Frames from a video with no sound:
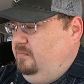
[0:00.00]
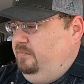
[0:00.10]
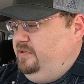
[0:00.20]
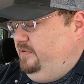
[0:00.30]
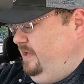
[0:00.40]

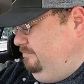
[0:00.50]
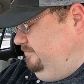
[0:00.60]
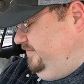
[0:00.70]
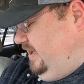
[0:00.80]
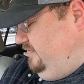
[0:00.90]
So yeah,
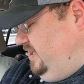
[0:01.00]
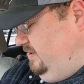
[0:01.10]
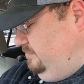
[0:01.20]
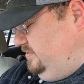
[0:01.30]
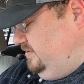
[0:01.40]
5
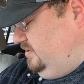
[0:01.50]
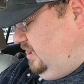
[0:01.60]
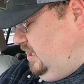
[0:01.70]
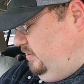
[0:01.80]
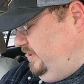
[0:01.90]
games.
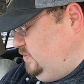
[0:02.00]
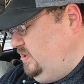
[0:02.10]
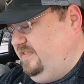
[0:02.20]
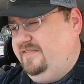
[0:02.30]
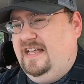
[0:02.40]
We got
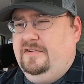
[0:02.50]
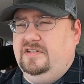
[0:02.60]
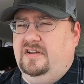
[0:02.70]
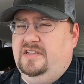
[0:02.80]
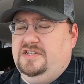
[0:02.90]
$25
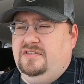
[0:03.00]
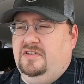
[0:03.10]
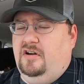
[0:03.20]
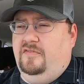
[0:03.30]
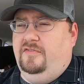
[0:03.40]
on each of
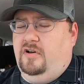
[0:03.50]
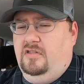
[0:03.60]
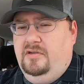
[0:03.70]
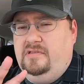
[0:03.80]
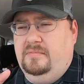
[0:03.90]
the, or for all those